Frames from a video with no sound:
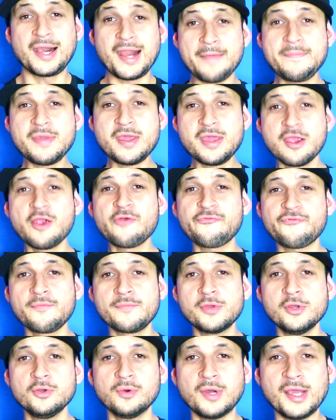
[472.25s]
Let me hear
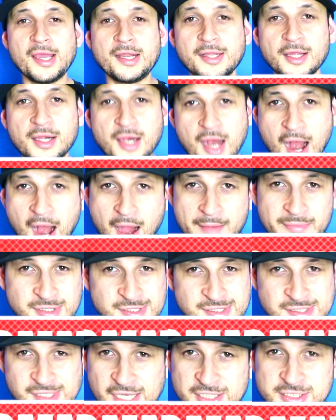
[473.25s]
from you in the comment
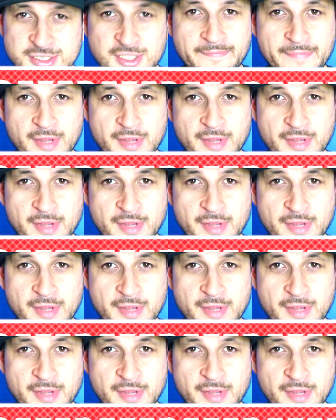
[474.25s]
section